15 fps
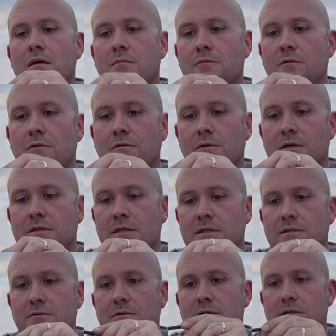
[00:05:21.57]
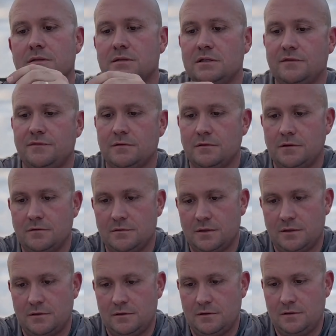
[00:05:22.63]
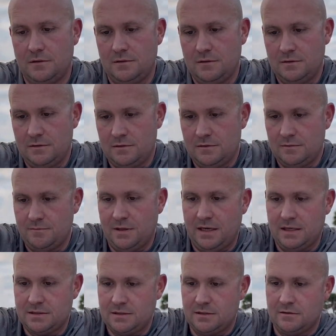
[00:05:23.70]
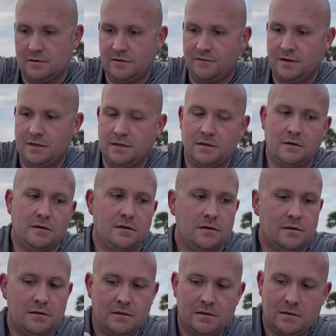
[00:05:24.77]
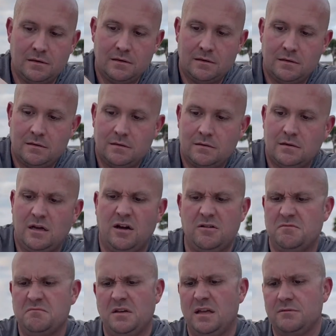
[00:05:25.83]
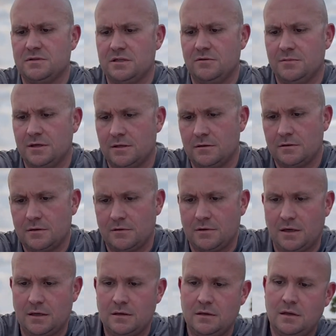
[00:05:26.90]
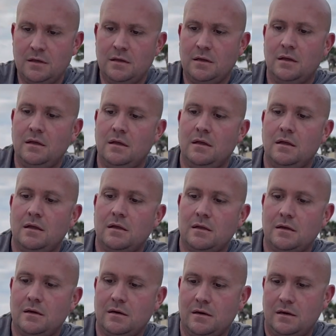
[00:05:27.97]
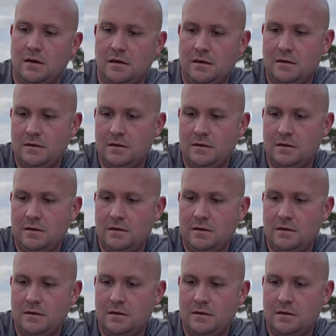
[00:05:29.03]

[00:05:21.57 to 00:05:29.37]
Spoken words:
do a quick test thread and see if it'll go at all past it, or if I needed to. Oh, that was no big deal. Okay. All right.